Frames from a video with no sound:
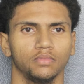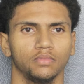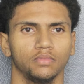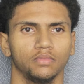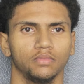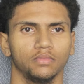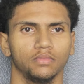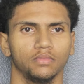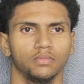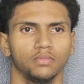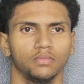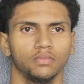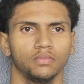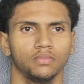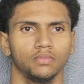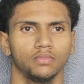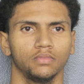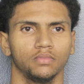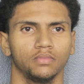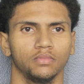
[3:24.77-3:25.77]

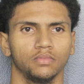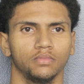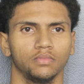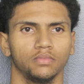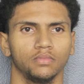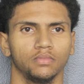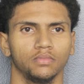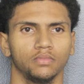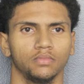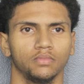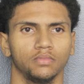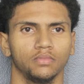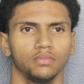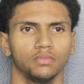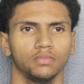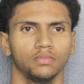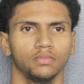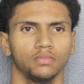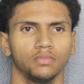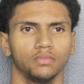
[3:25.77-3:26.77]

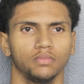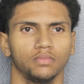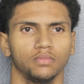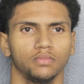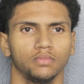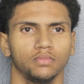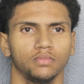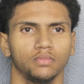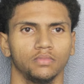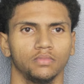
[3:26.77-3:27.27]
[no speech]